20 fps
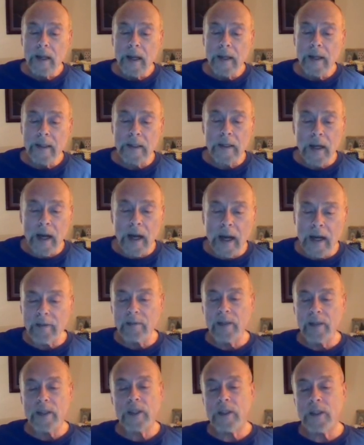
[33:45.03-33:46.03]
And it's kind
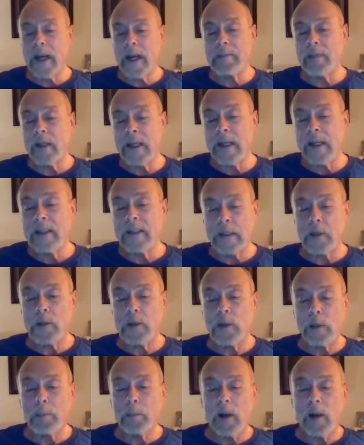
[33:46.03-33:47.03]
of the same thing that
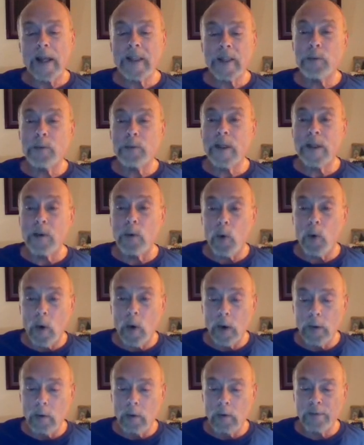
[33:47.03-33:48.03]
took place with the
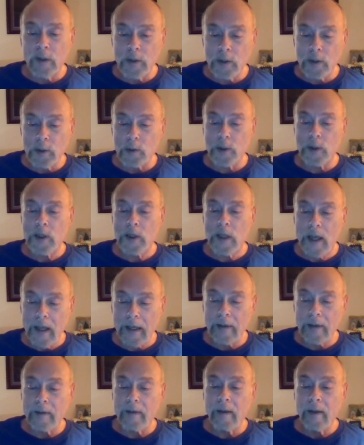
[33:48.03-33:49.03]
royal official's
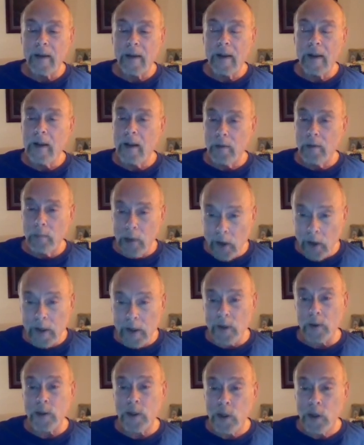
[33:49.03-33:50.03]
son in
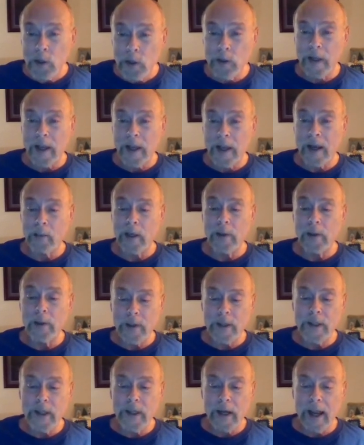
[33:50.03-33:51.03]
Miracle 2 that we
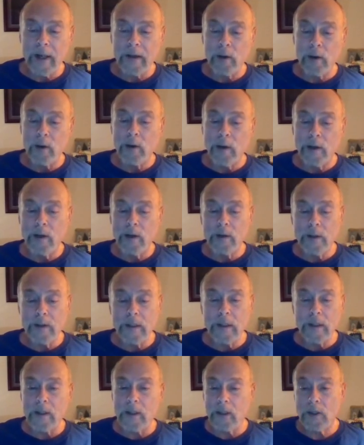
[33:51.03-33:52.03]
looked at earlier in
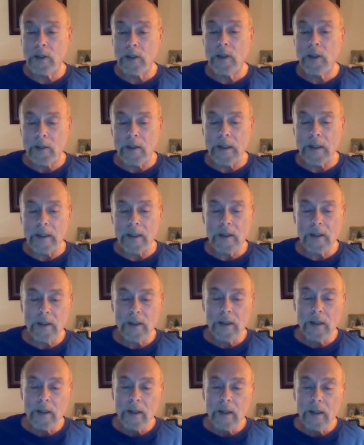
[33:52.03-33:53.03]
this series,
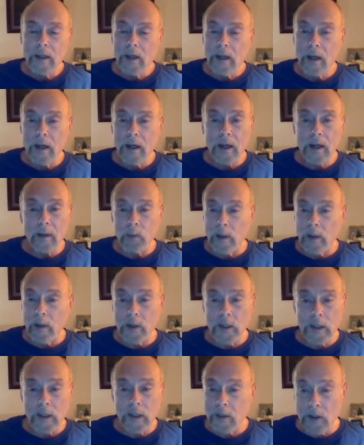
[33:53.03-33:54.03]
where
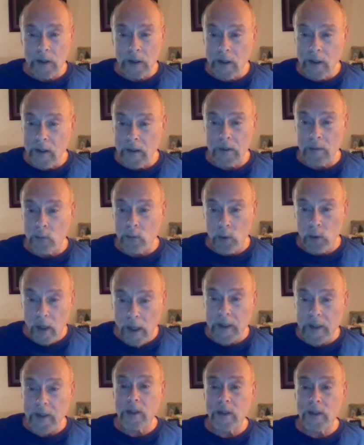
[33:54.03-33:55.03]
Jesus didn't
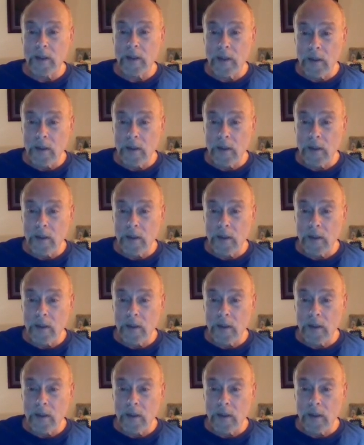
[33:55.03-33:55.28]
rush